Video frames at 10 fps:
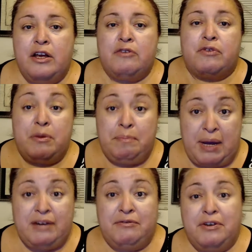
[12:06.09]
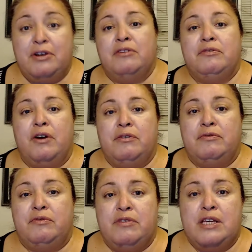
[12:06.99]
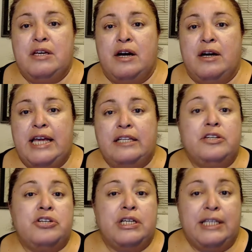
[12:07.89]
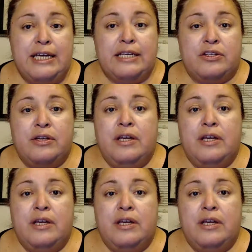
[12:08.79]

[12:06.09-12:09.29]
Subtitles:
for the benefit of the English elite